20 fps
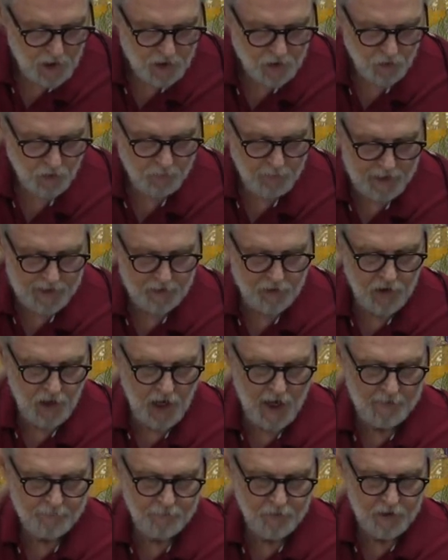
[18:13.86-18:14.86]
So we make the
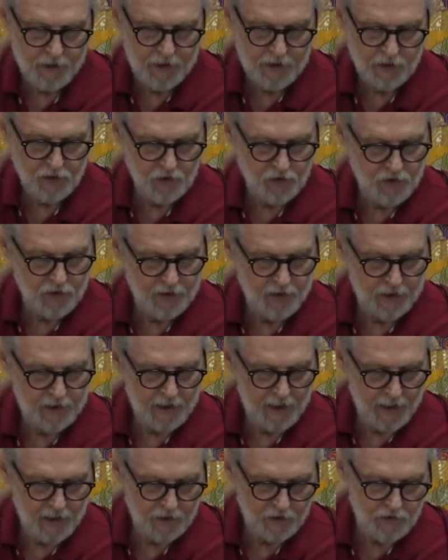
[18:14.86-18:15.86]
offerings, the
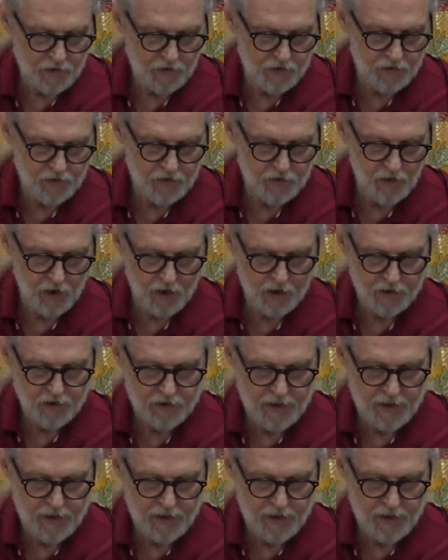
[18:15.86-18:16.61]
guests are